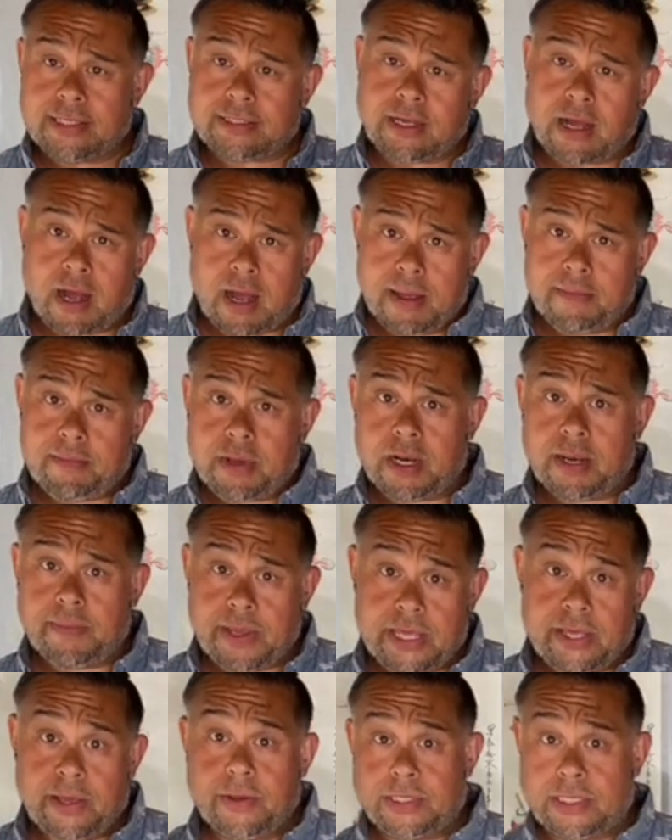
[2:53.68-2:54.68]
that I'm going to be
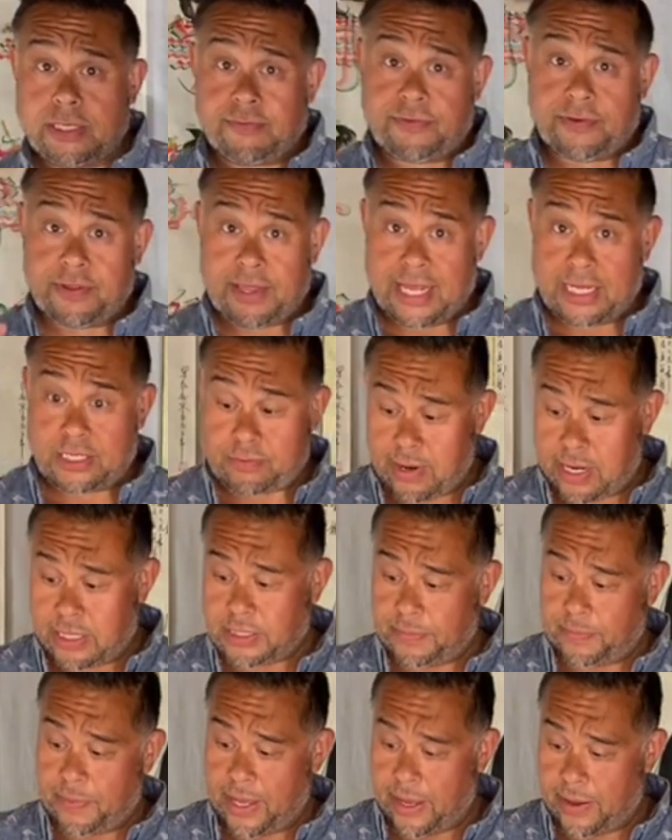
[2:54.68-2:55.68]
using for this
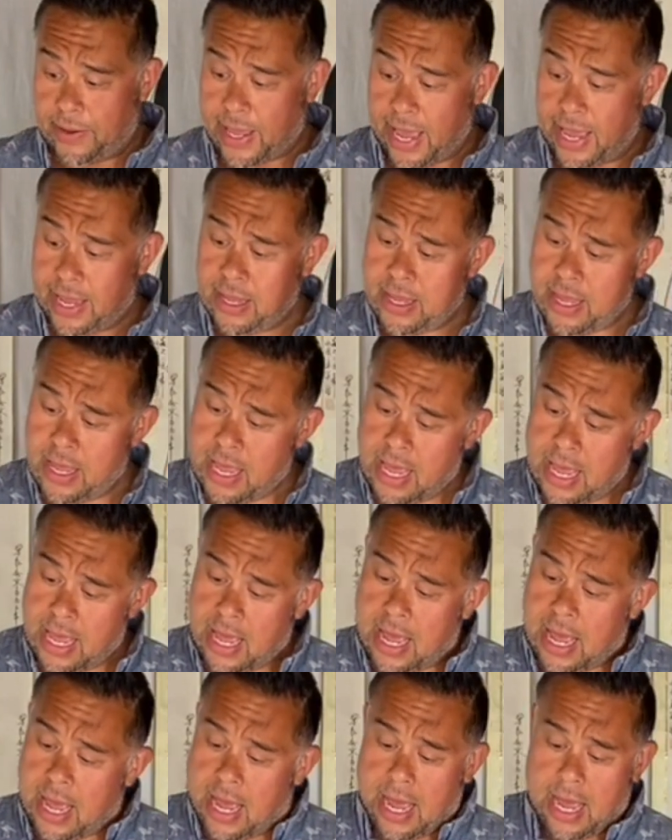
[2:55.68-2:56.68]
recipe, okay?
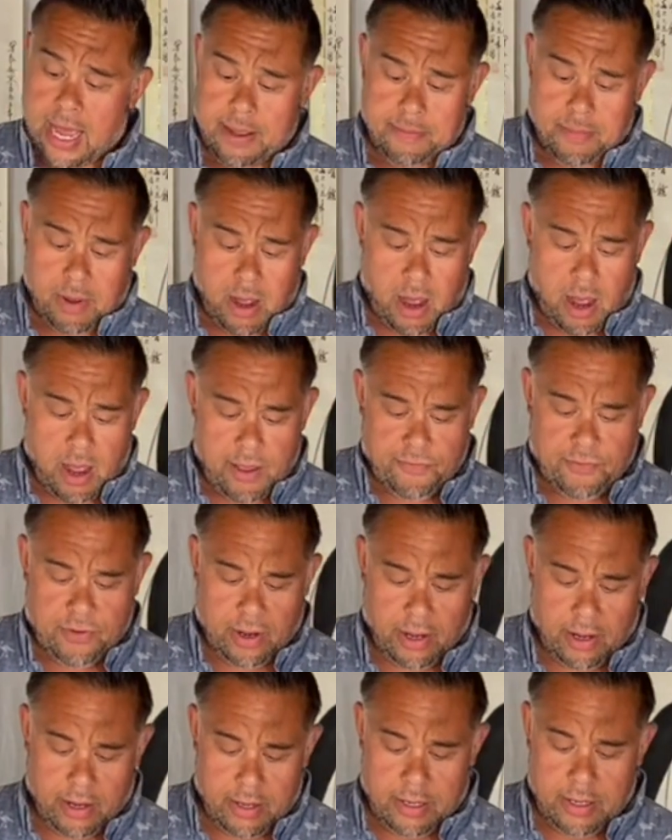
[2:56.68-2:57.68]
I've
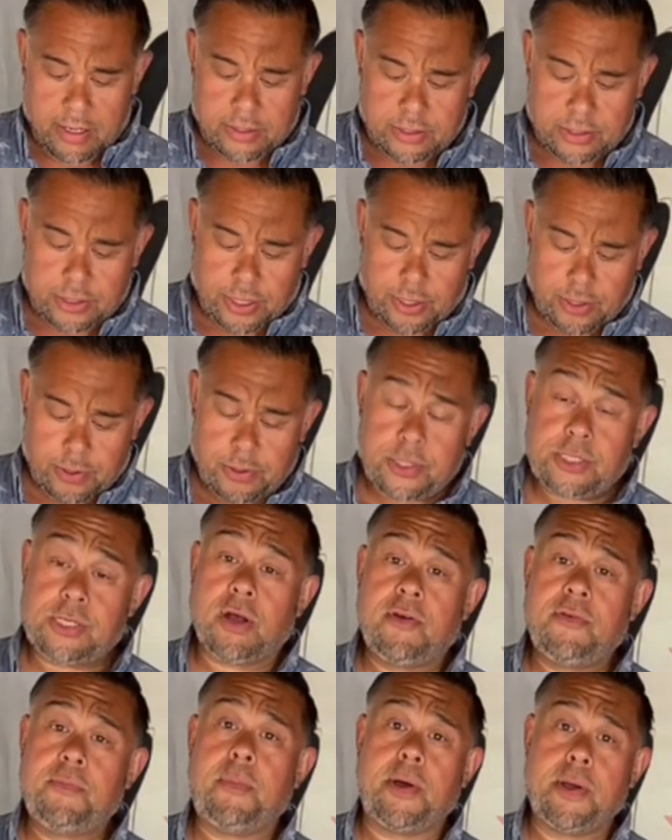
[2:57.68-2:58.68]
got 2
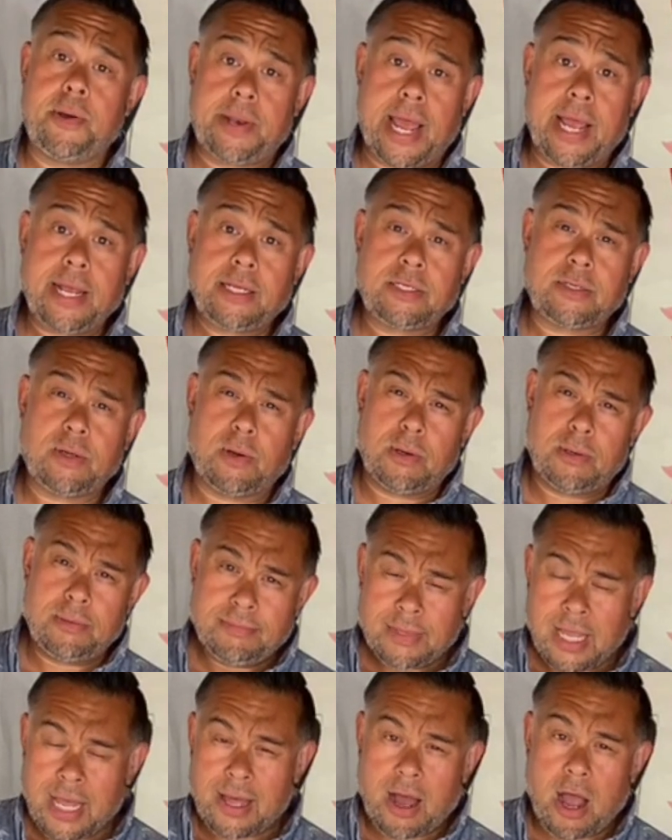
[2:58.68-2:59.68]
soft-boiled eggs, or
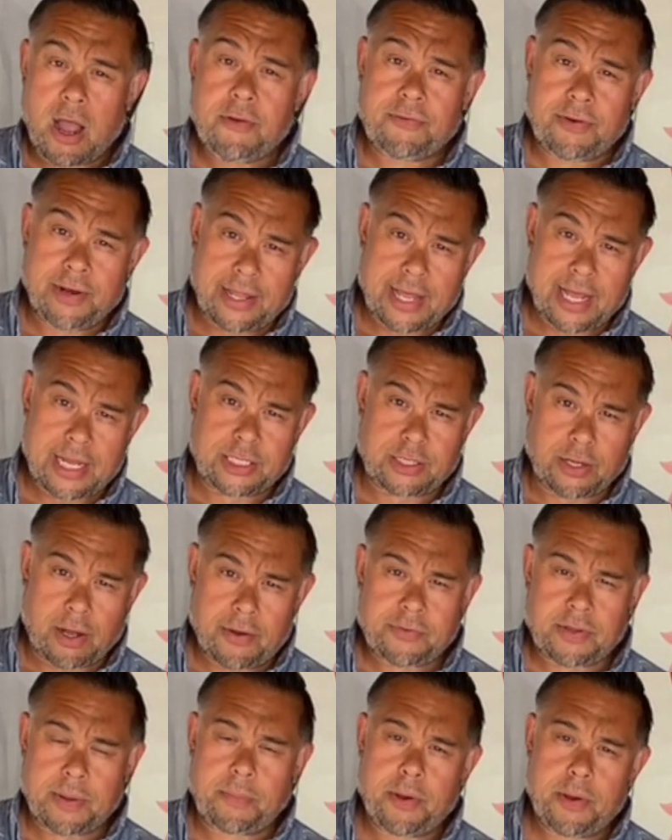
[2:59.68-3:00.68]
hopefully they're
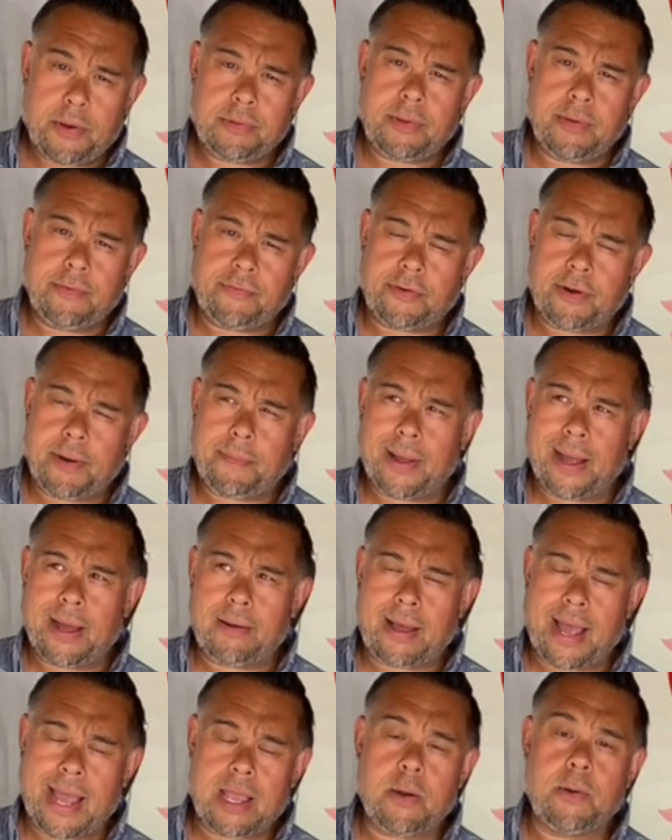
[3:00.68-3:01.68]
soft. I boiled them for
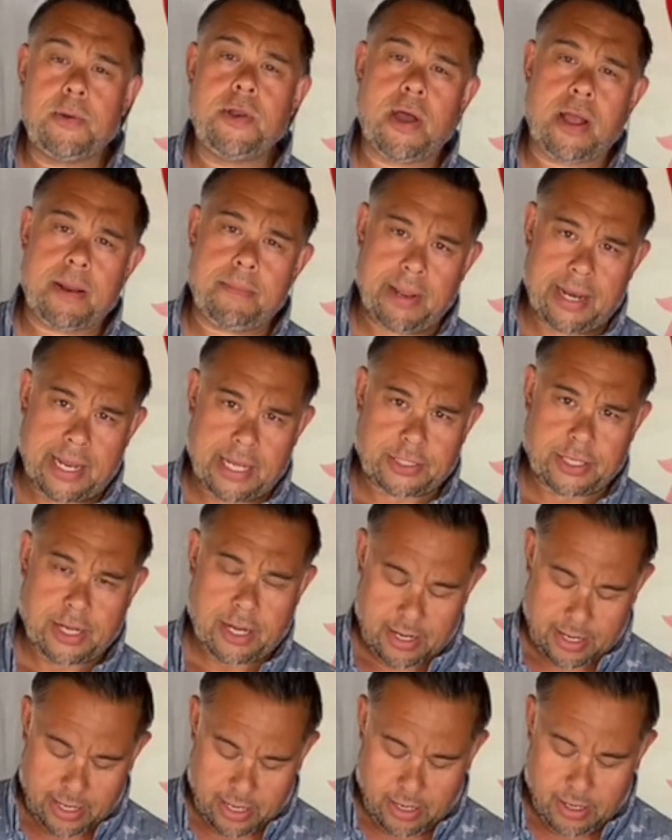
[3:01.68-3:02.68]
about 8 or 9 minutes
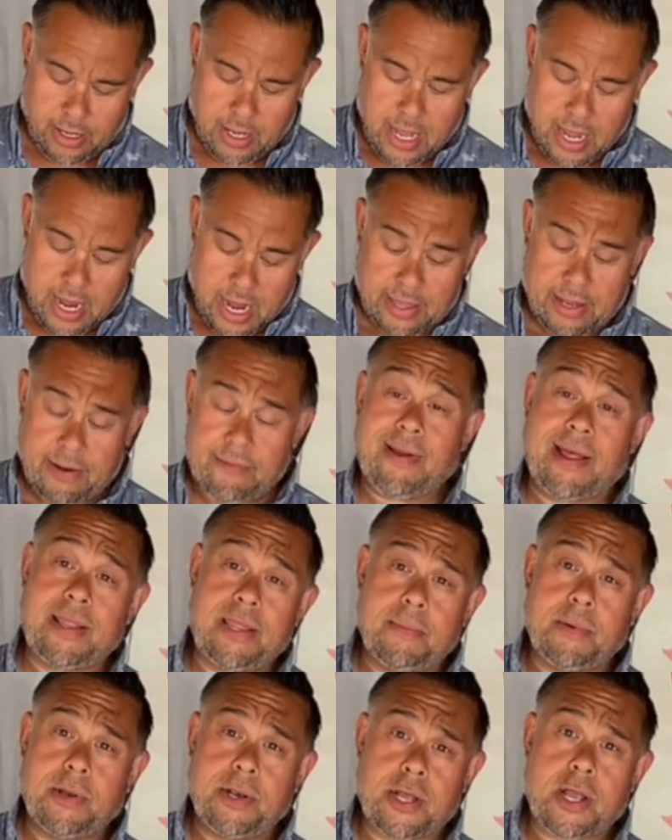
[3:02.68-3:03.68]
earlier and then ran
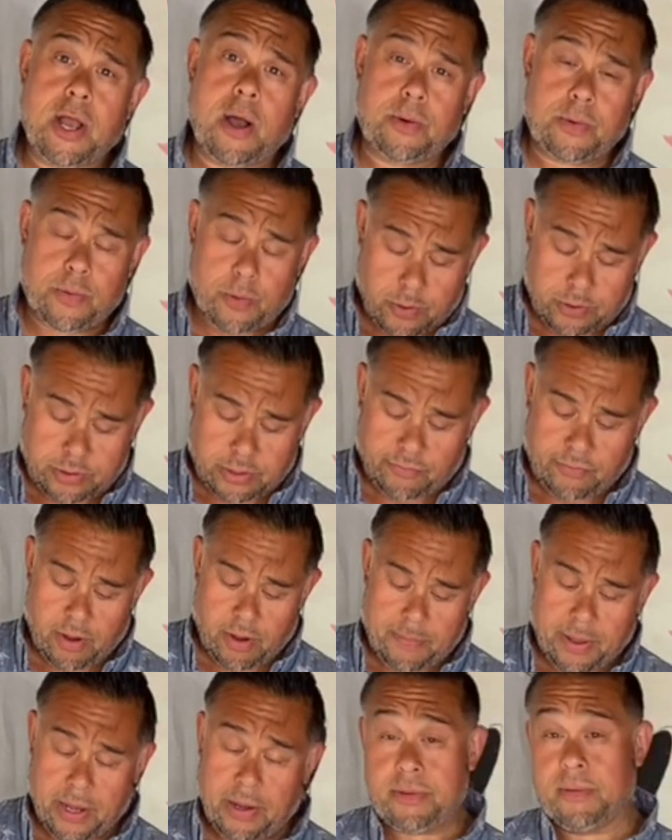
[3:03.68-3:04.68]
them under cold water. I've
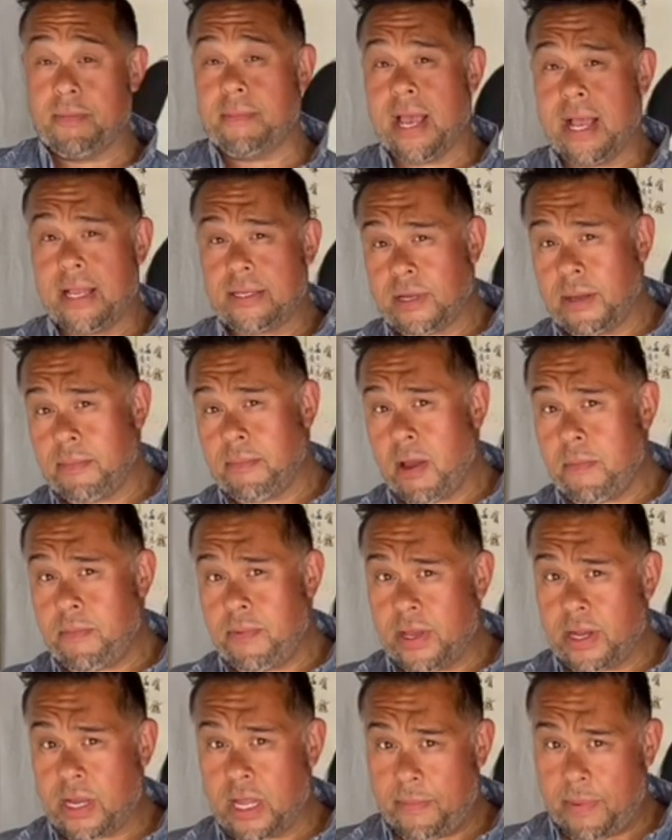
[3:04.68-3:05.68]
peeled them yet, so I'm hoping
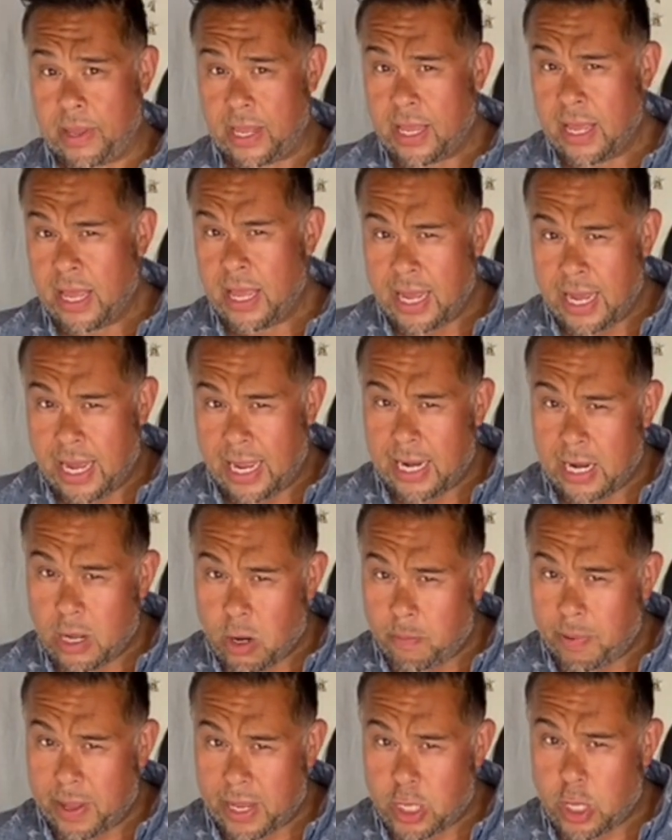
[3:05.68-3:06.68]
they're going to be a little
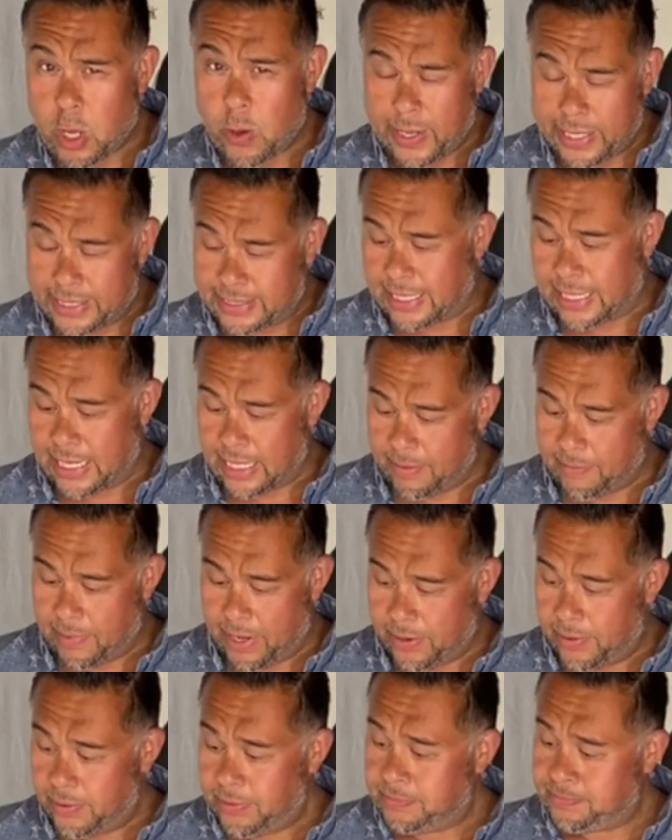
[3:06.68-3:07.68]
bit gooey still in the
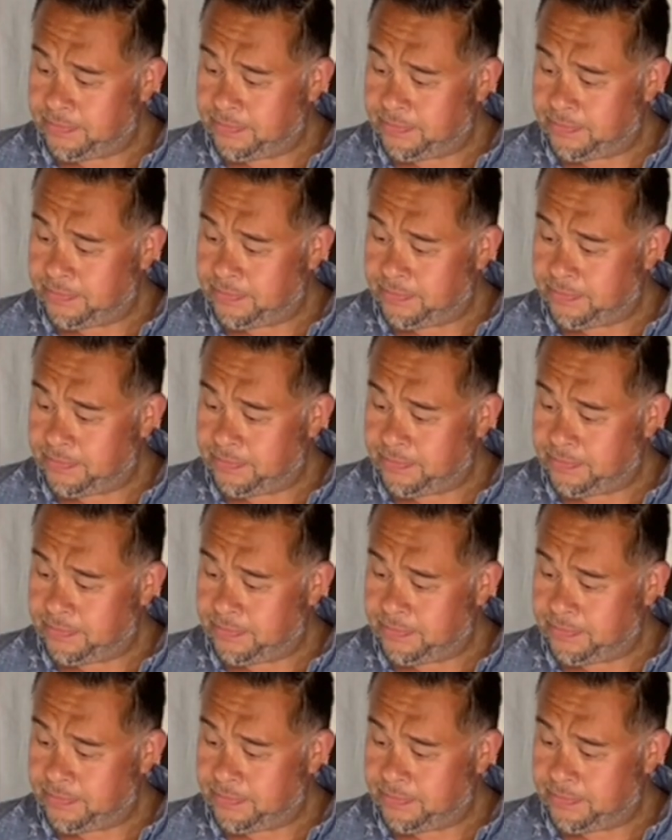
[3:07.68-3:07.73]
middle.